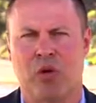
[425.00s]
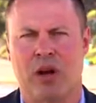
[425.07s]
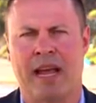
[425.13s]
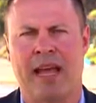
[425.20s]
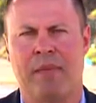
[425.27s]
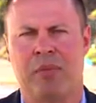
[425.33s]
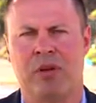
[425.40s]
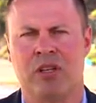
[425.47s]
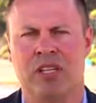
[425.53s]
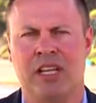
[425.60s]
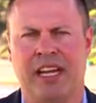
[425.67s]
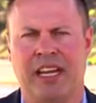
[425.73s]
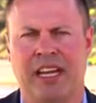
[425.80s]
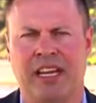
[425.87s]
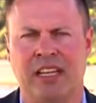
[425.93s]
happened
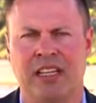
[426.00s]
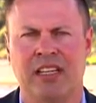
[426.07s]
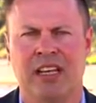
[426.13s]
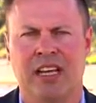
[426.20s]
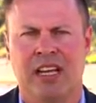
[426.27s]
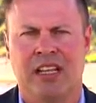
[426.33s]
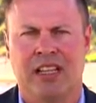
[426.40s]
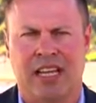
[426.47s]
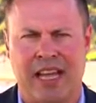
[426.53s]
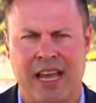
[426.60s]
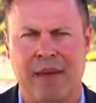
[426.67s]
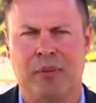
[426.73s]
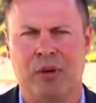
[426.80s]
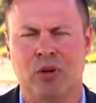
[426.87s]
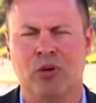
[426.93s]
in the
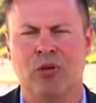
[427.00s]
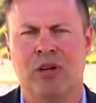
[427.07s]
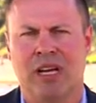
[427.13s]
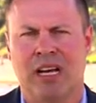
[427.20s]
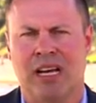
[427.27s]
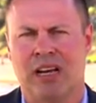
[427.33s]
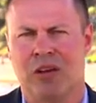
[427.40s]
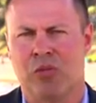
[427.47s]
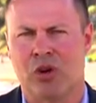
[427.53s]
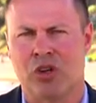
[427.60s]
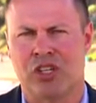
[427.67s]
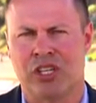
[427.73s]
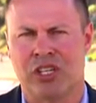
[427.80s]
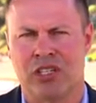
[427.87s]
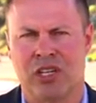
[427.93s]
capital,
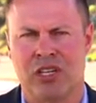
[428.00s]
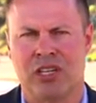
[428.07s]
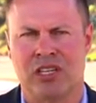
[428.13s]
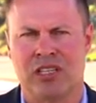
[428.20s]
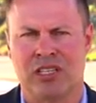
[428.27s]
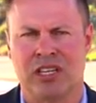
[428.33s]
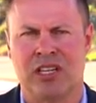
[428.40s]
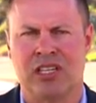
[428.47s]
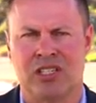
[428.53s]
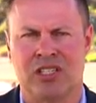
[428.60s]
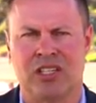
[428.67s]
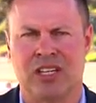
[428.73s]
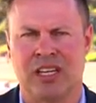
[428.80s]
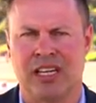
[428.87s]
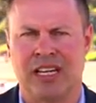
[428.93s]
Washington
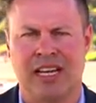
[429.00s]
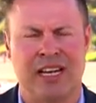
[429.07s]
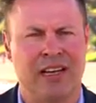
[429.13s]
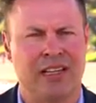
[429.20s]
DC.